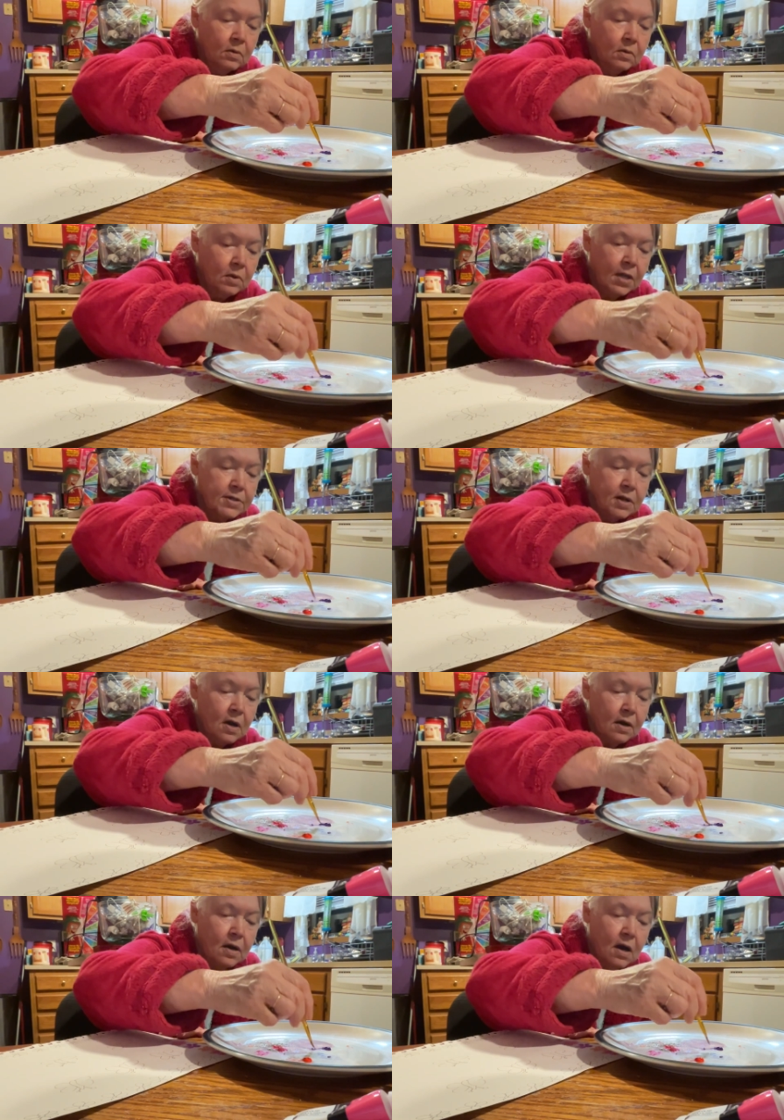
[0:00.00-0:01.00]
That's
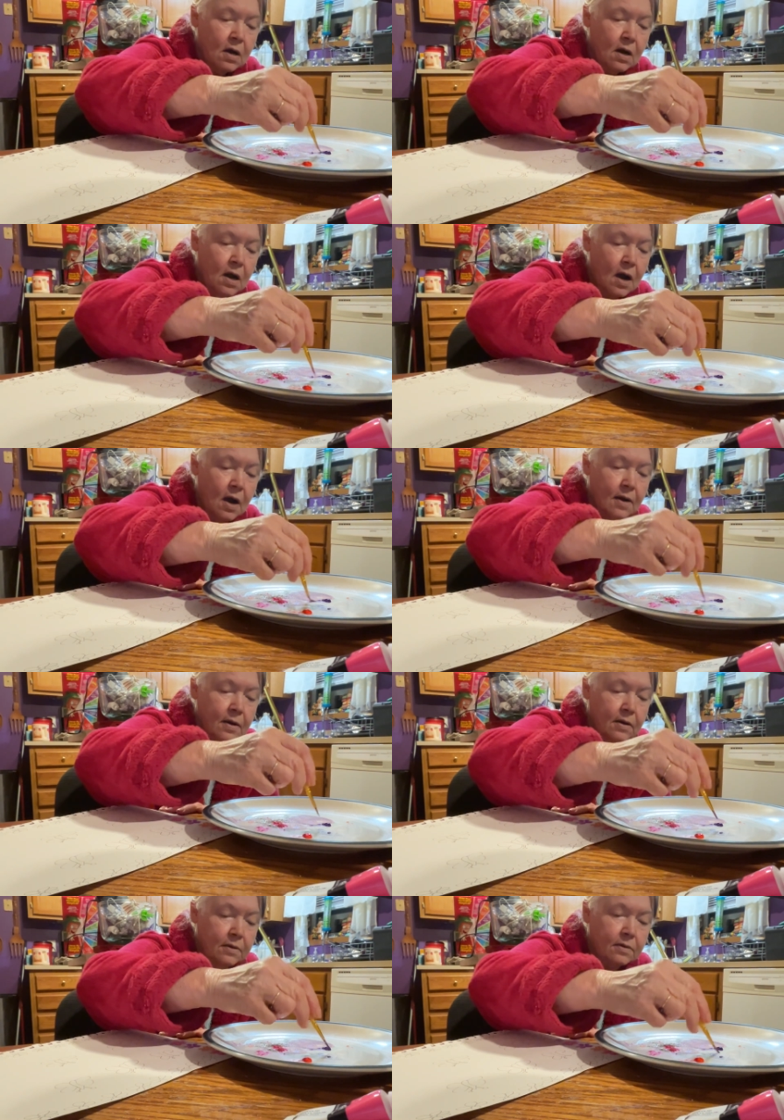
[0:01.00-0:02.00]
like I
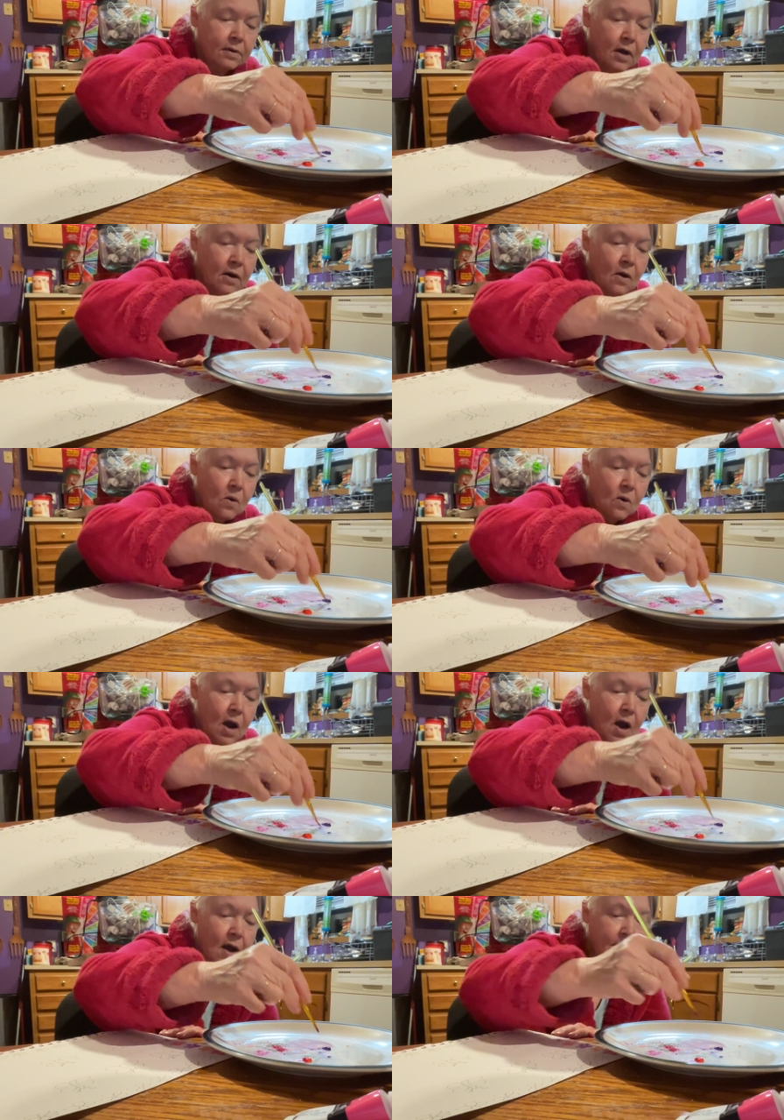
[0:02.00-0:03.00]
got all
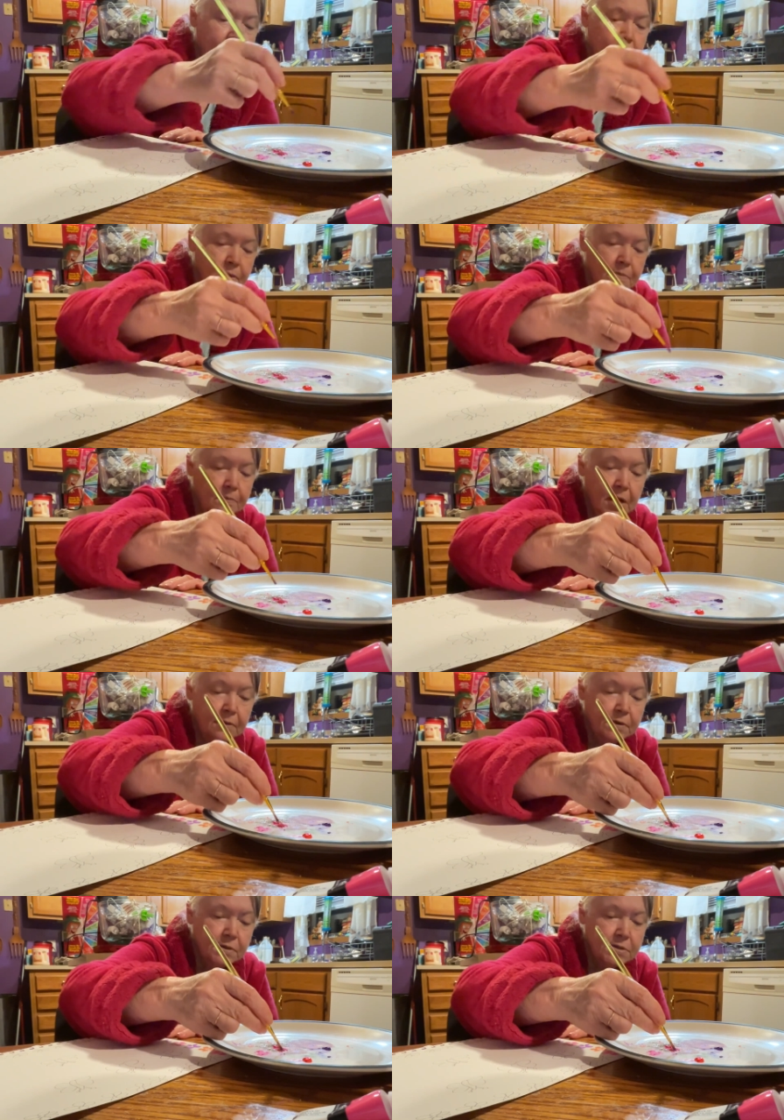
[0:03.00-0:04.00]
hyped up
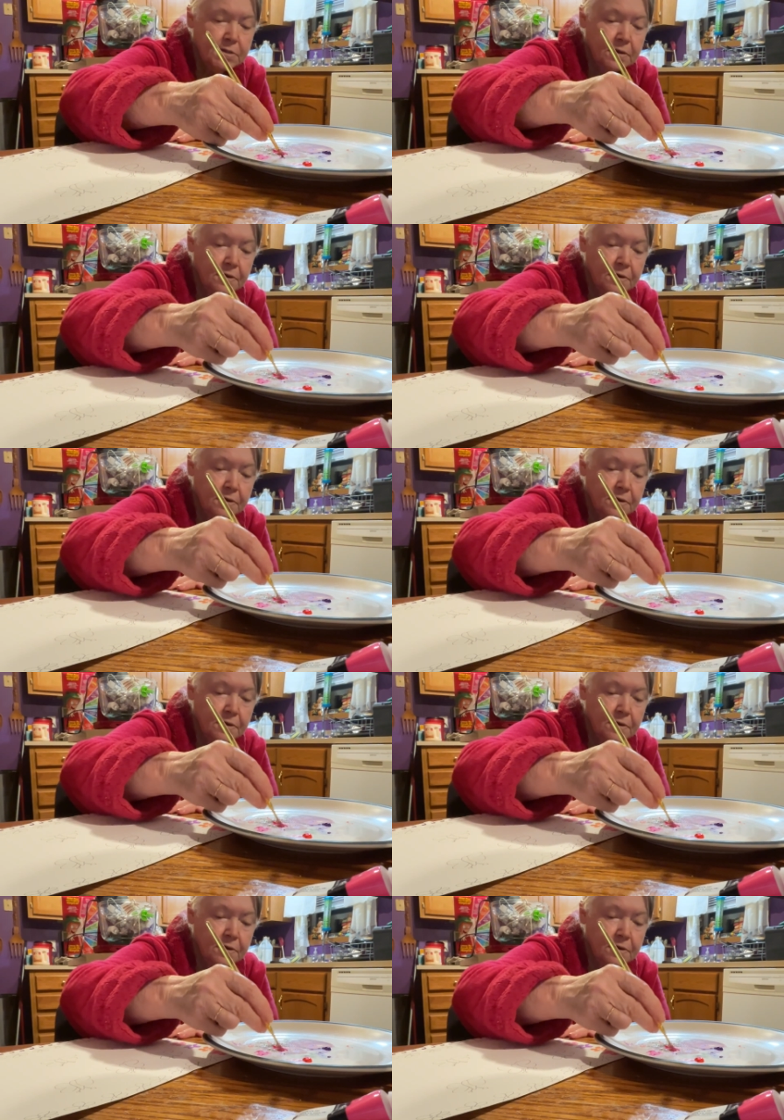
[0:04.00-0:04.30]
about this